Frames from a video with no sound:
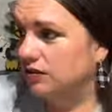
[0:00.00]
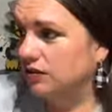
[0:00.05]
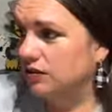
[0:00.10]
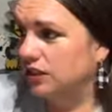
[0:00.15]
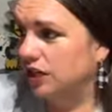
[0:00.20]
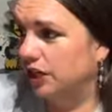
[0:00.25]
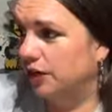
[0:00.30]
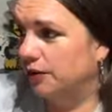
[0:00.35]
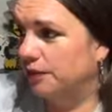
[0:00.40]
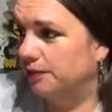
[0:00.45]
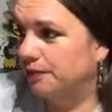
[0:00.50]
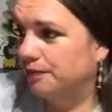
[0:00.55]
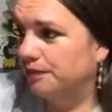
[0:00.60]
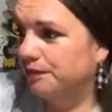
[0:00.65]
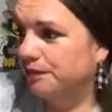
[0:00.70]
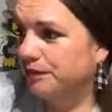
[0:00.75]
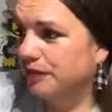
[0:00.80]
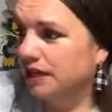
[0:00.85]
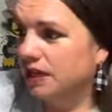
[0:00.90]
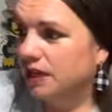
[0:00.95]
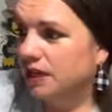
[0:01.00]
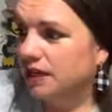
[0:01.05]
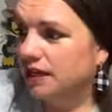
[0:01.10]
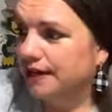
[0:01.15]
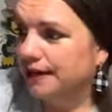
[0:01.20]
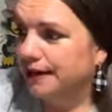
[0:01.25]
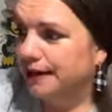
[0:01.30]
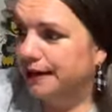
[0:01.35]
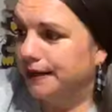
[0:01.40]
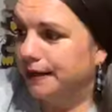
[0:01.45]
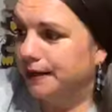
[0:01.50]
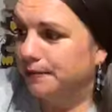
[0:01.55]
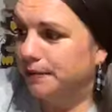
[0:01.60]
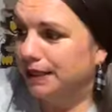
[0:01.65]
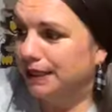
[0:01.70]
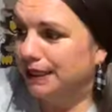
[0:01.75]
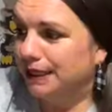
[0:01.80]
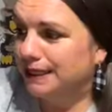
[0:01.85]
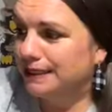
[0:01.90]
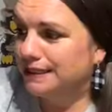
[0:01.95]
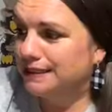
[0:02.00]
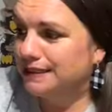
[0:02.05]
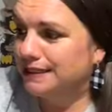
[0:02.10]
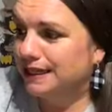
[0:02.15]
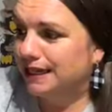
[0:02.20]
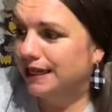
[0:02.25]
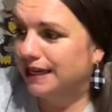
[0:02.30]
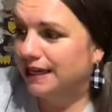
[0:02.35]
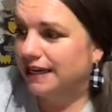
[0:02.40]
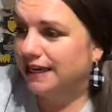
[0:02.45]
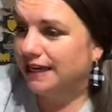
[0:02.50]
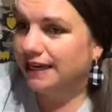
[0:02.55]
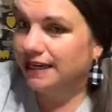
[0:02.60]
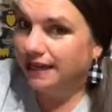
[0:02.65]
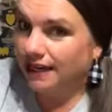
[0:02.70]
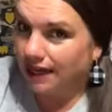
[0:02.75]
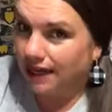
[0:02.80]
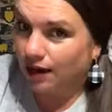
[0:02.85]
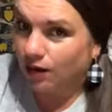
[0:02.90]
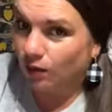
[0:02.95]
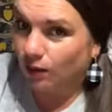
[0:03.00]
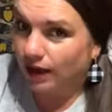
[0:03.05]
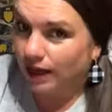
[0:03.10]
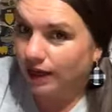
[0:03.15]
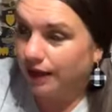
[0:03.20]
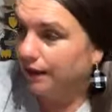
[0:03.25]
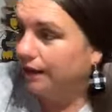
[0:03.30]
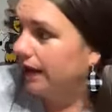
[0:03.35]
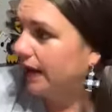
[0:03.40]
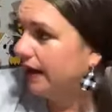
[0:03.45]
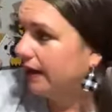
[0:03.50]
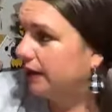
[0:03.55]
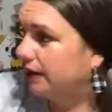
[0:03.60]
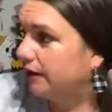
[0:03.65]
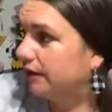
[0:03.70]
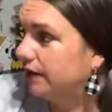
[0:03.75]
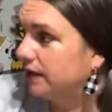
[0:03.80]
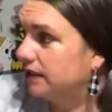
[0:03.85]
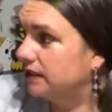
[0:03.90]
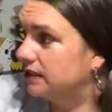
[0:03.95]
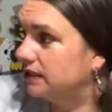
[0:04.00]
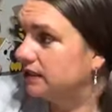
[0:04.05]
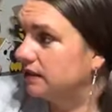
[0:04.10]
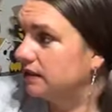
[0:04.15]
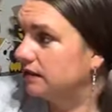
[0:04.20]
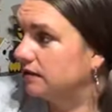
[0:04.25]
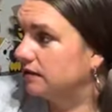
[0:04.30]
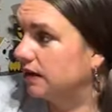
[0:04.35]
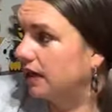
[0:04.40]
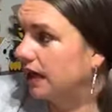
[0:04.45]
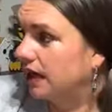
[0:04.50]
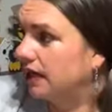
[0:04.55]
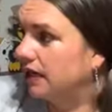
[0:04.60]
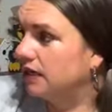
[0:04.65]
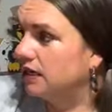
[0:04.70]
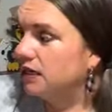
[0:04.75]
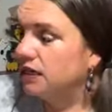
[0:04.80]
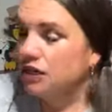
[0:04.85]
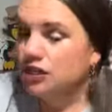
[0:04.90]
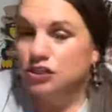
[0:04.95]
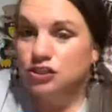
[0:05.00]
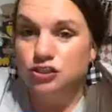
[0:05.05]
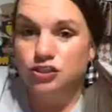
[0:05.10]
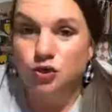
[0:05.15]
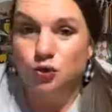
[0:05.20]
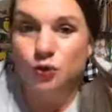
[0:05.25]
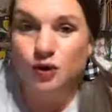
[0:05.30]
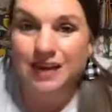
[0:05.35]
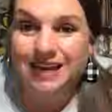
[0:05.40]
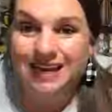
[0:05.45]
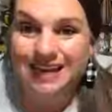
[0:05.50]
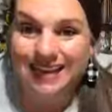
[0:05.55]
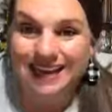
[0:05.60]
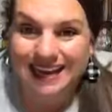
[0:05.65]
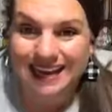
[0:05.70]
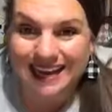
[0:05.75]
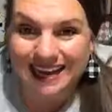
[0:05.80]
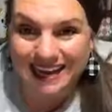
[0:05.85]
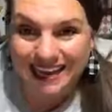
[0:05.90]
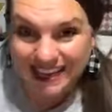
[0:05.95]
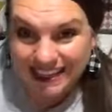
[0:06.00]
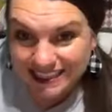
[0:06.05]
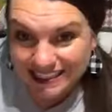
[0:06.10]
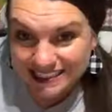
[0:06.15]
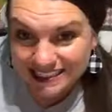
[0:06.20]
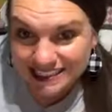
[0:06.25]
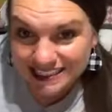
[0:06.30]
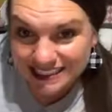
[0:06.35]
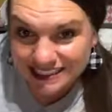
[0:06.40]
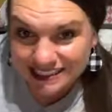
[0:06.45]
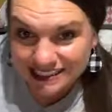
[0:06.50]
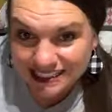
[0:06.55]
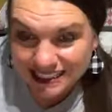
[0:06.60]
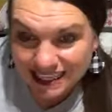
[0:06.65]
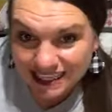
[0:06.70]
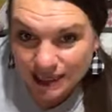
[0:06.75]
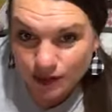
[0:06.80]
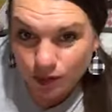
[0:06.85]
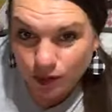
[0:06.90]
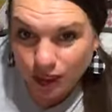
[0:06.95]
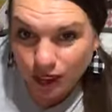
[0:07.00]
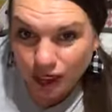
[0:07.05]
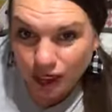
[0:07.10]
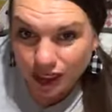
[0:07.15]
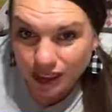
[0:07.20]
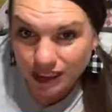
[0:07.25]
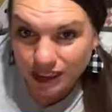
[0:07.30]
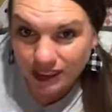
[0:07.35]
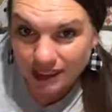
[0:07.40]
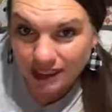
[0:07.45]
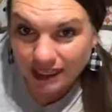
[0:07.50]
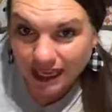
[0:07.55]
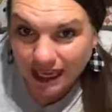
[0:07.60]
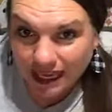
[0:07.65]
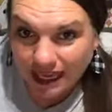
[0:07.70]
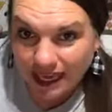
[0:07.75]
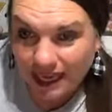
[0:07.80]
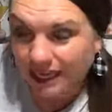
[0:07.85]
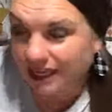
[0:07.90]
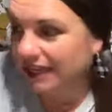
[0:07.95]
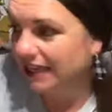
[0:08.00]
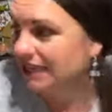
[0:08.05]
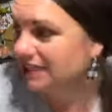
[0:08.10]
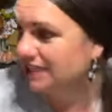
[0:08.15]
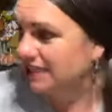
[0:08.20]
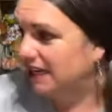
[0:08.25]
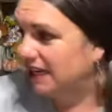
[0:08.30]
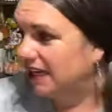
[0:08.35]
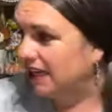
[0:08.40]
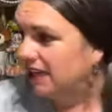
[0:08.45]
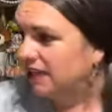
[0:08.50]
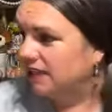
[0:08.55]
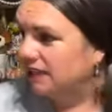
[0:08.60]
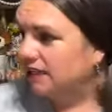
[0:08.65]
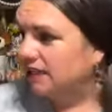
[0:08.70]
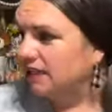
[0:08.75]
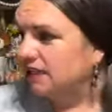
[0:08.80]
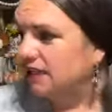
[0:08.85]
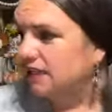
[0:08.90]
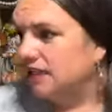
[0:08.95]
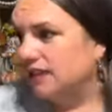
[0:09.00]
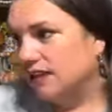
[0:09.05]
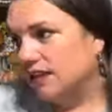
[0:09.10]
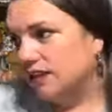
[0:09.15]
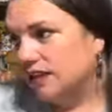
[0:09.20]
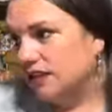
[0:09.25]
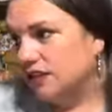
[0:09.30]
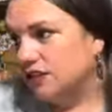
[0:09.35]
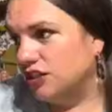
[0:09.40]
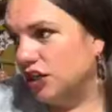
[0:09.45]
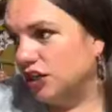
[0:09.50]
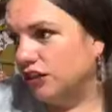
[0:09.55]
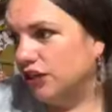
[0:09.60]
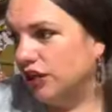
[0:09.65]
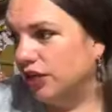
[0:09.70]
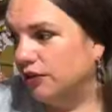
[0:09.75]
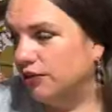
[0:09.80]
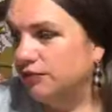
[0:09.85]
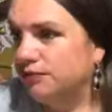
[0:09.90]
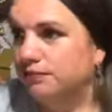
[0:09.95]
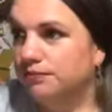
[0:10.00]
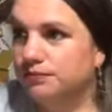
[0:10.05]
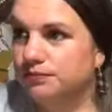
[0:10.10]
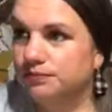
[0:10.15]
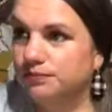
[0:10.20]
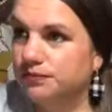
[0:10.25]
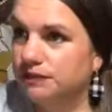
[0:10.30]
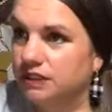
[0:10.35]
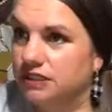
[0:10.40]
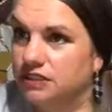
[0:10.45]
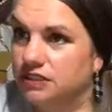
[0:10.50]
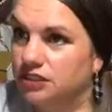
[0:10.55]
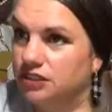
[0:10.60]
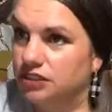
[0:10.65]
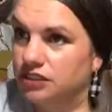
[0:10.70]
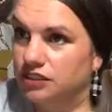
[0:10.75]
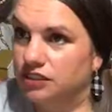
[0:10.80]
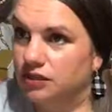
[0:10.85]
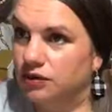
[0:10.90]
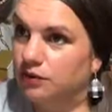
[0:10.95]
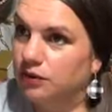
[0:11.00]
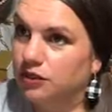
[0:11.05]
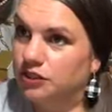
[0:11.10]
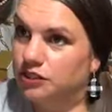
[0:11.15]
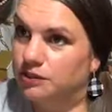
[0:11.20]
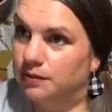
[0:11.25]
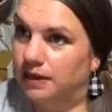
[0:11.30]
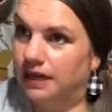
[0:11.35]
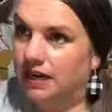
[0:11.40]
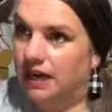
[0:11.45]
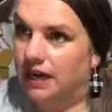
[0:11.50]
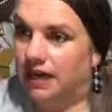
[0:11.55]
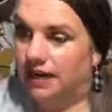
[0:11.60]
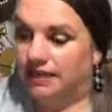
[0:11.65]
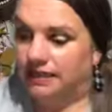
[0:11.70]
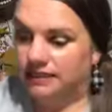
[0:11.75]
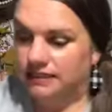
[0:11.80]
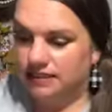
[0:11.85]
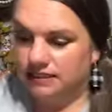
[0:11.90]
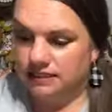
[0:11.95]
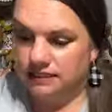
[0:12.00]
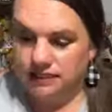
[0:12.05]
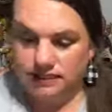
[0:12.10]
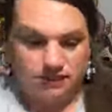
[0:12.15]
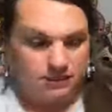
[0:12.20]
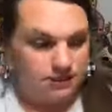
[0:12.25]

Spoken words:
So let's see how well I do this. Okay, so kind is the key word, K-I-N-D, because y'all know it's just so good to be kind.